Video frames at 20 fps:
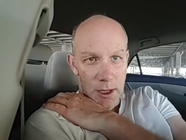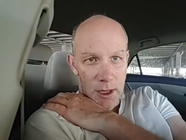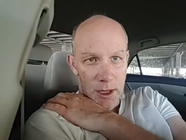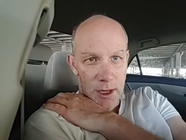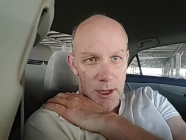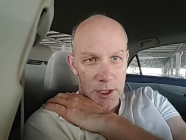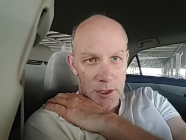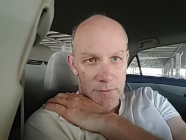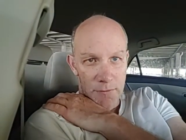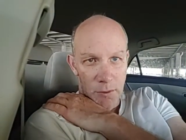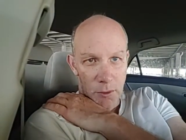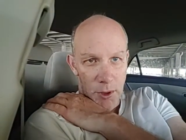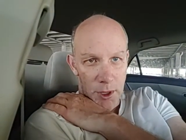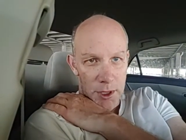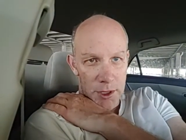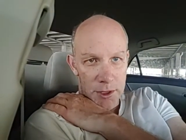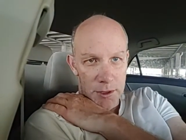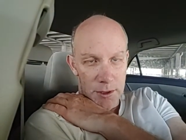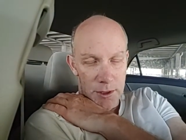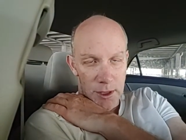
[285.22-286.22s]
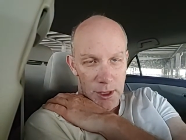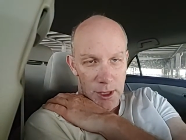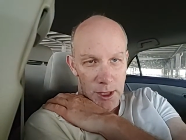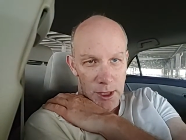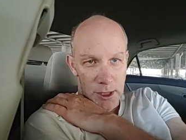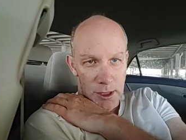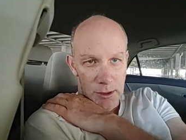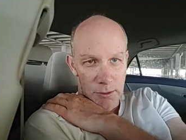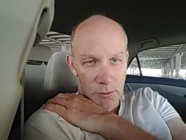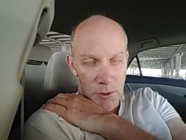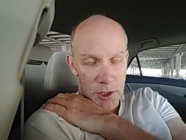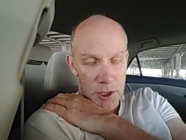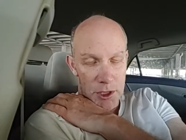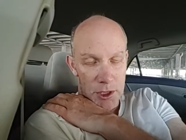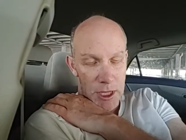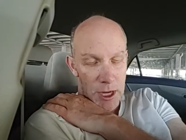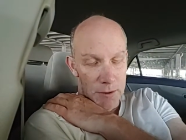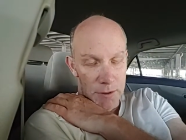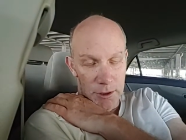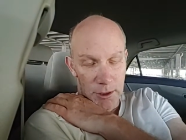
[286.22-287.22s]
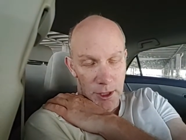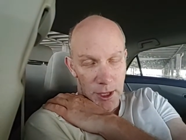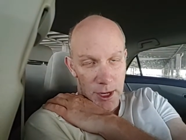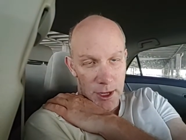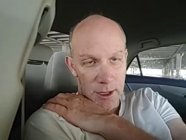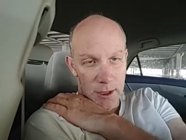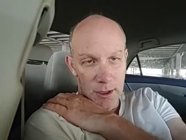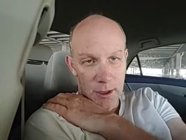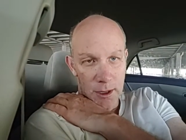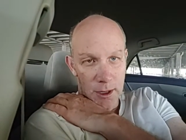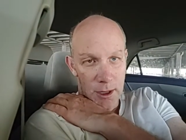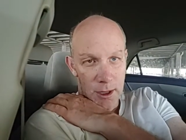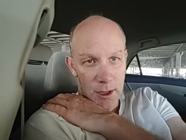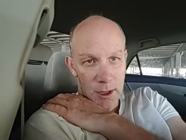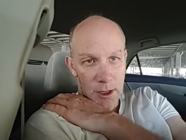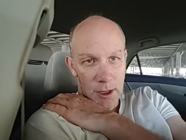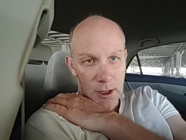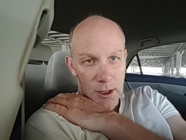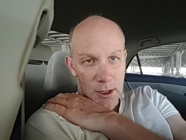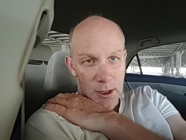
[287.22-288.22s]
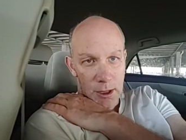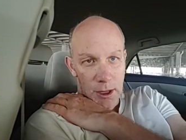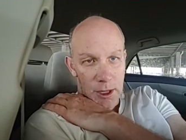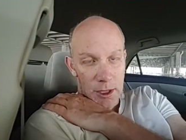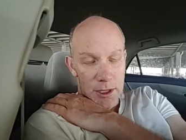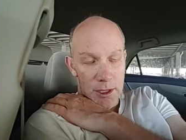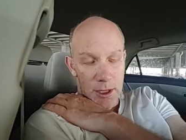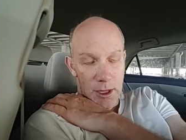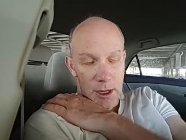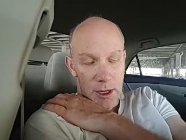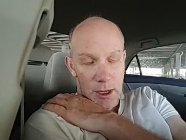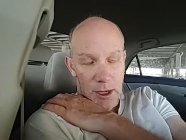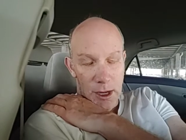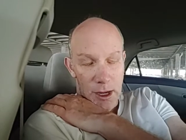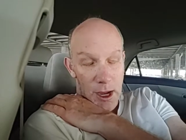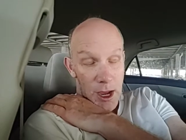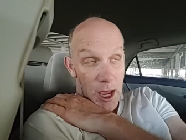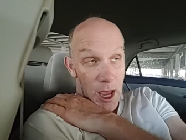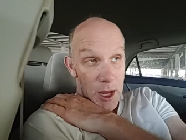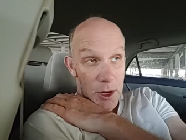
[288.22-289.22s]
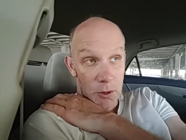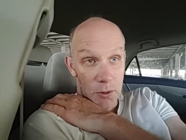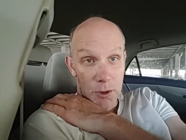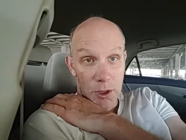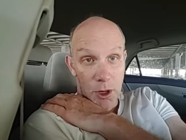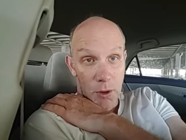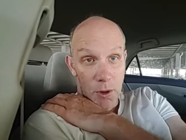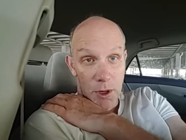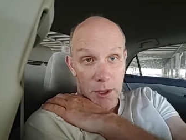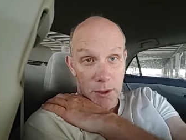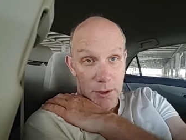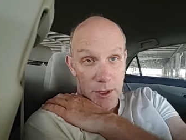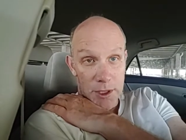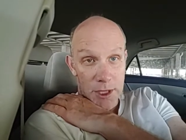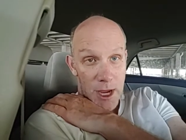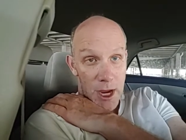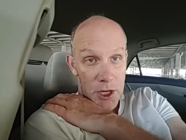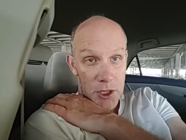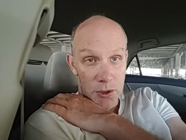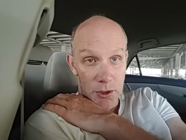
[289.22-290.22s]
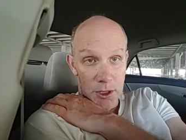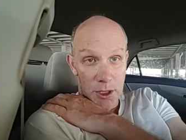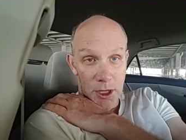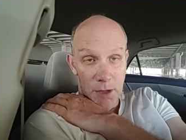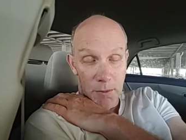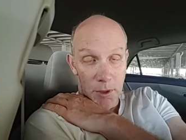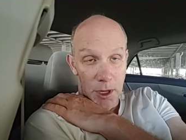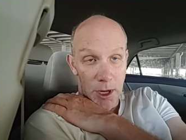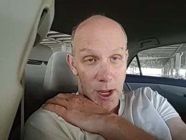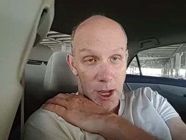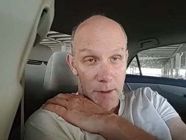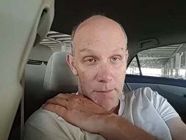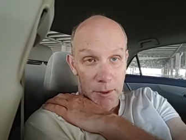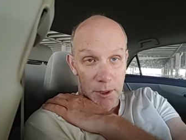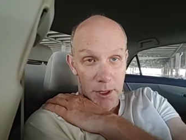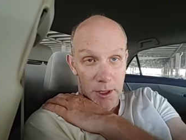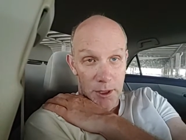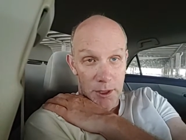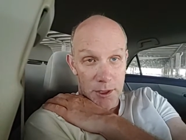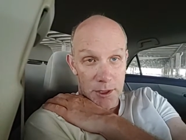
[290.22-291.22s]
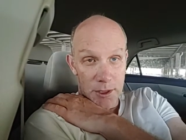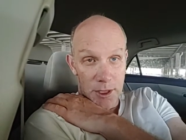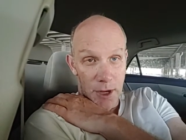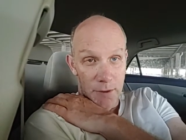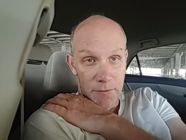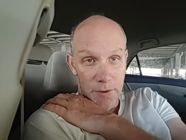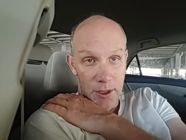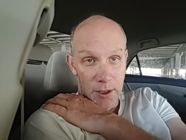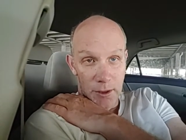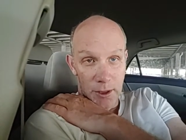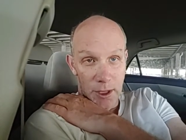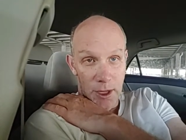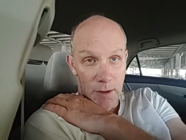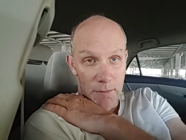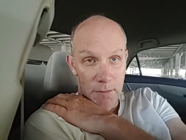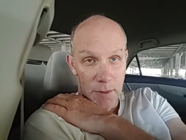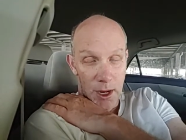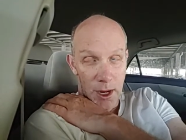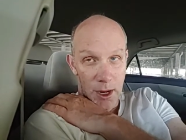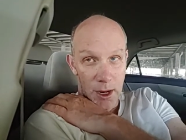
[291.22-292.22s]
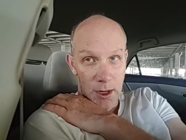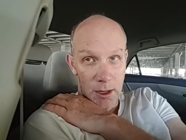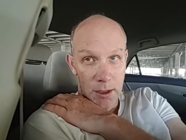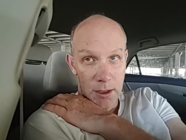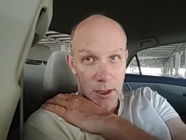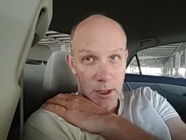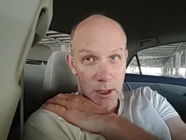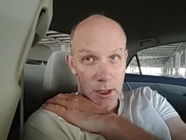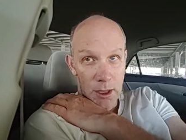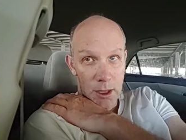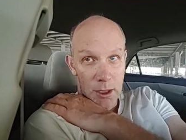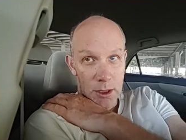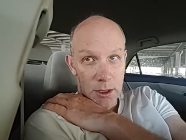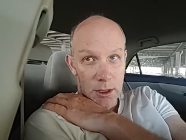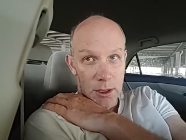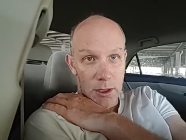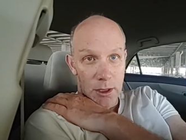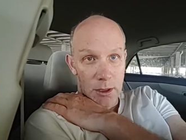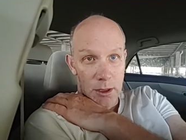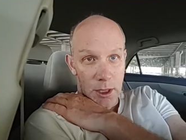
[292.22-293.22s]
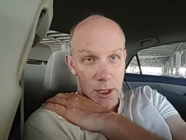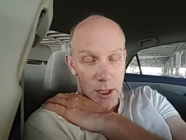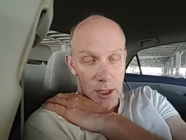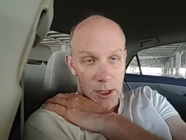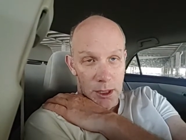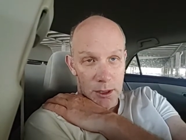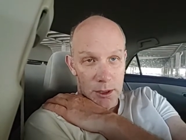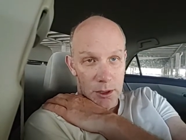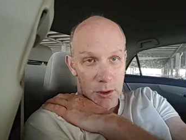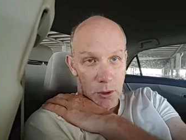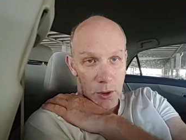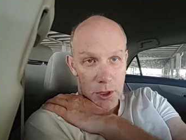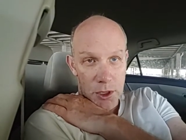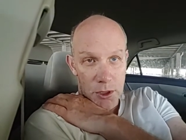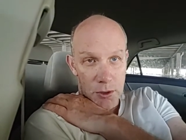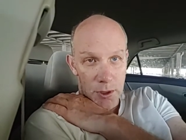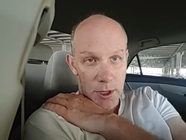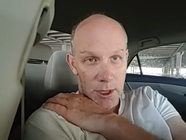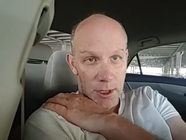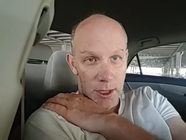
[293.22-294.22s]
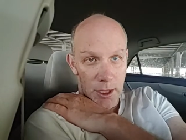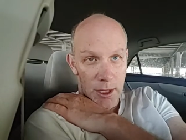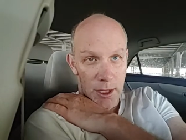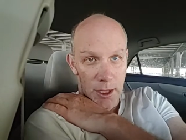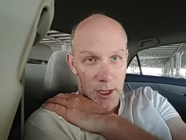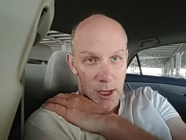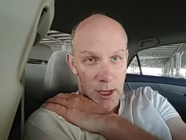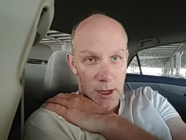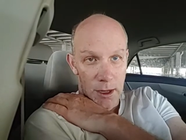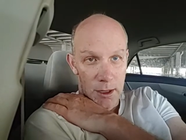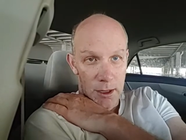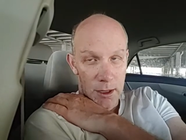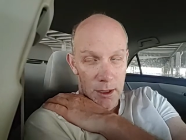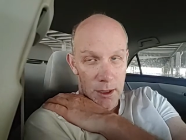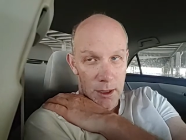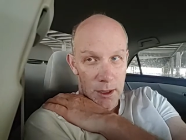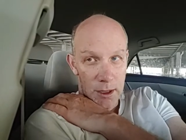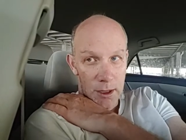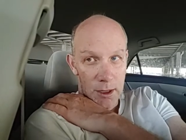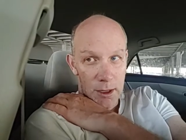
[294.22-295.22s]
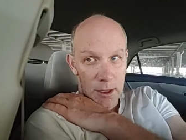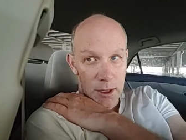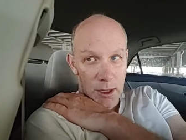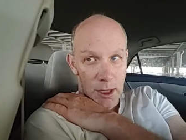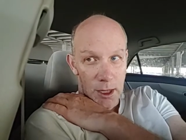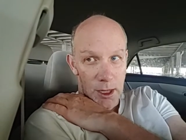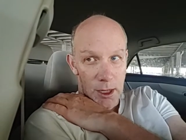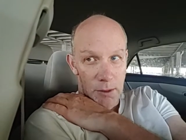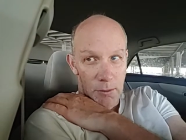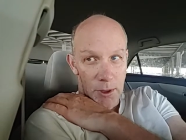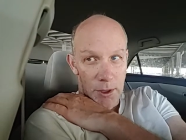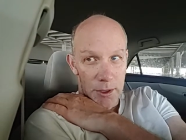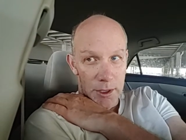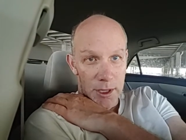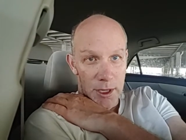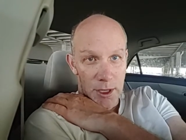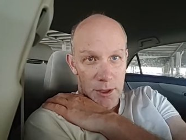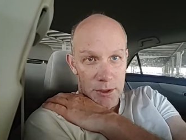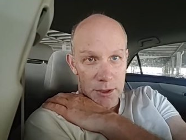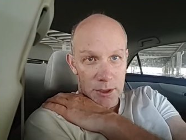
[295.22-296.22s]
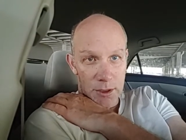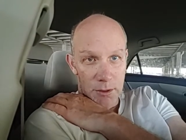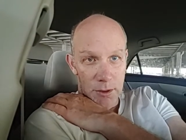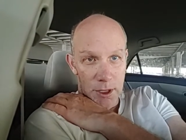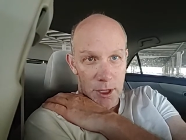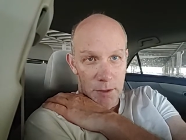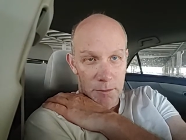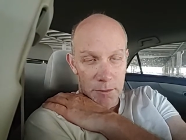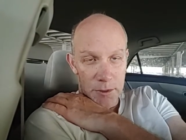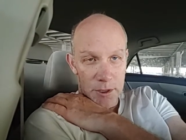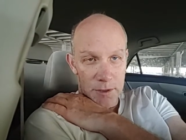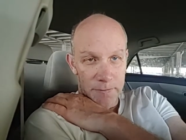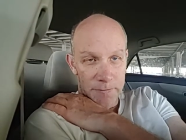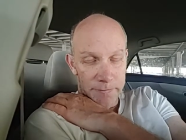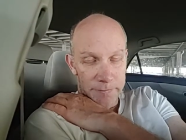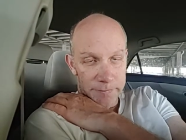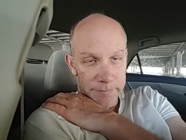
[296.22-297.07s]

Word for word: his voice, which sounded like it's uh, I don't know whether it's actually him or not, but it's definitely a man uh, torturing a kid uh, while the kid screams.